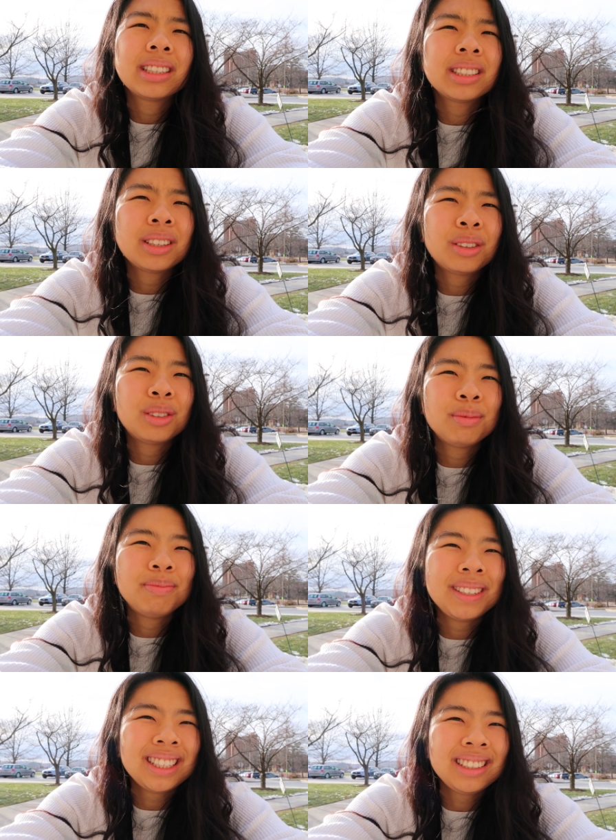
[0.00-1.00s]
So
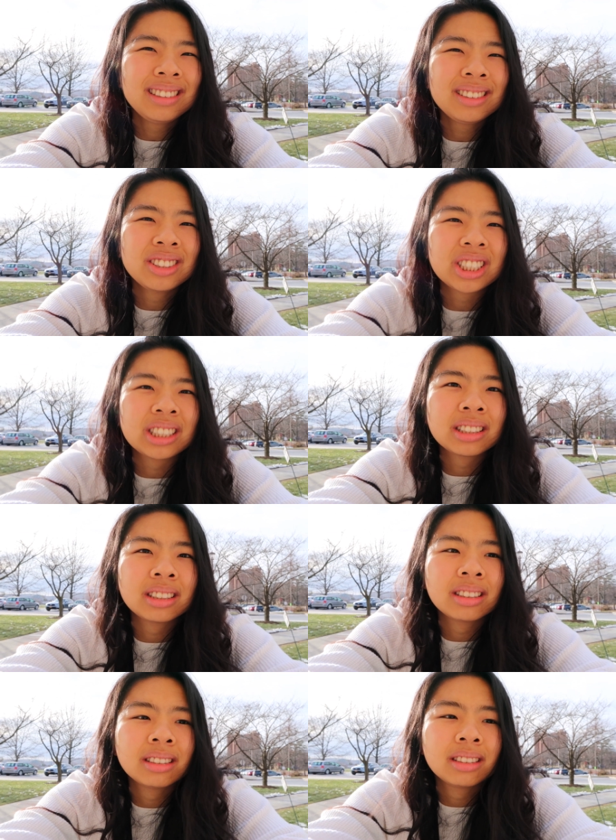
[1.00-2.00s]
being
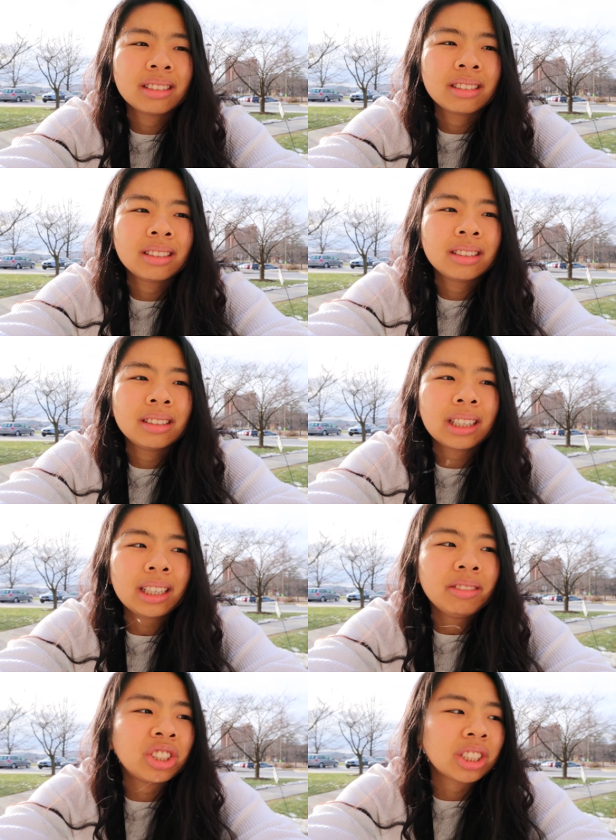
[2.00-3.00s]
just, not
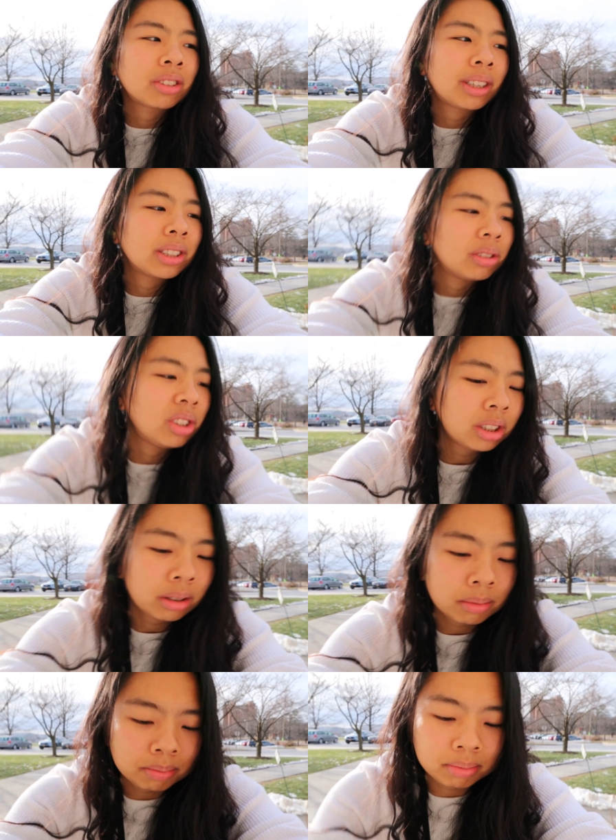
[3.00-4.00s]
even just a grad student,
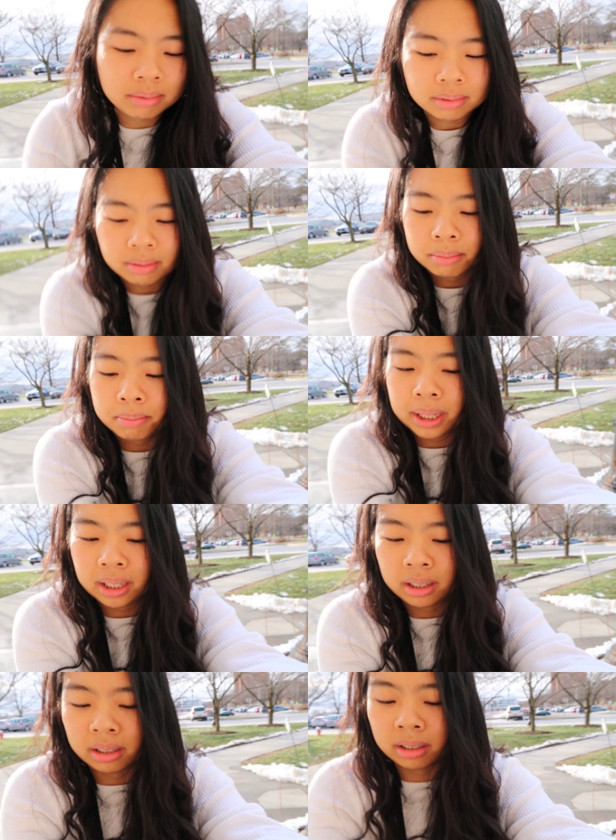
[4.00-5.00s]
just
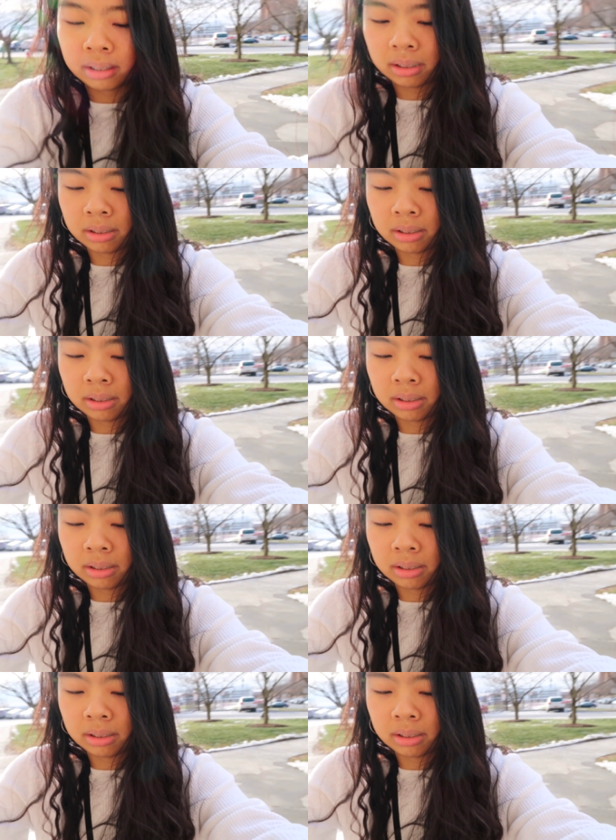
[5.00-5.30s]
being